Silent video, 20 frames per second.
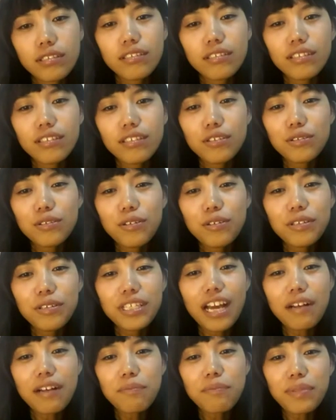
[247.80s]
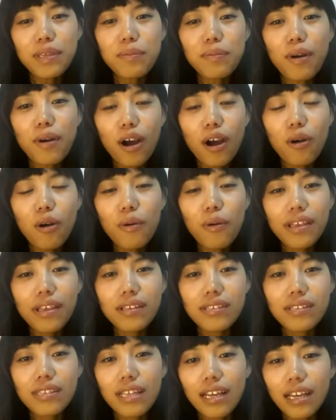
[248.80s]
you know, young people
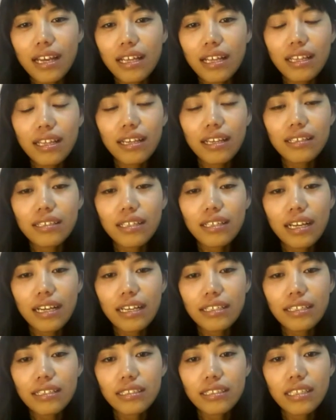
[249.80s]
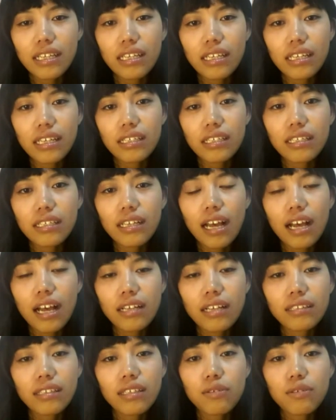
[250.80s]
always like that. They
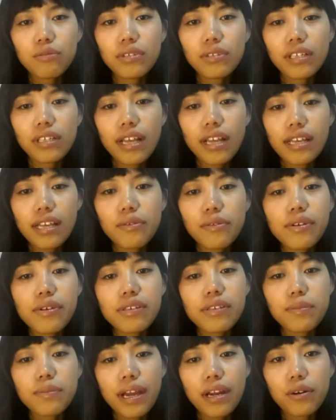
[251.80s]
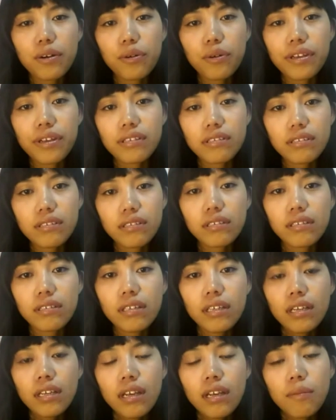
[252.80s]
can't live together with parents,
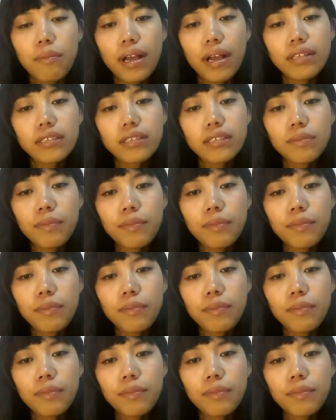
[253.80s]
but